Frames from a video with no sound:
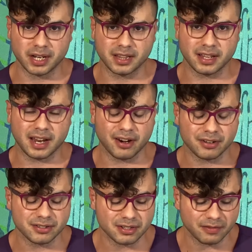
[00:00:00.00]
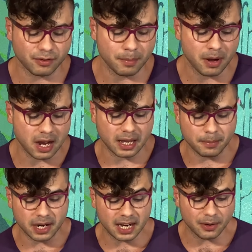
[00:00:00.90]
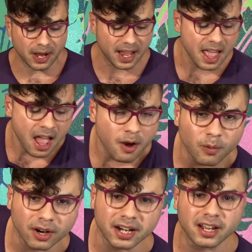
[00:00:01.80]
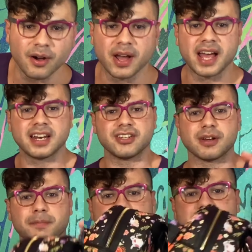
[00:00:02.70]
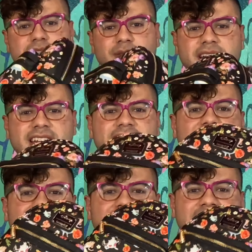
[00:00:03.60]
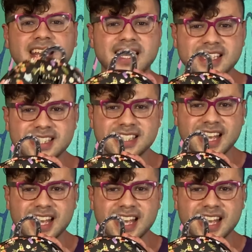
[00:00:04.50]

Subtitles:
the characters on front pocket. But anyway, we're gonna go ahead and jump into it. This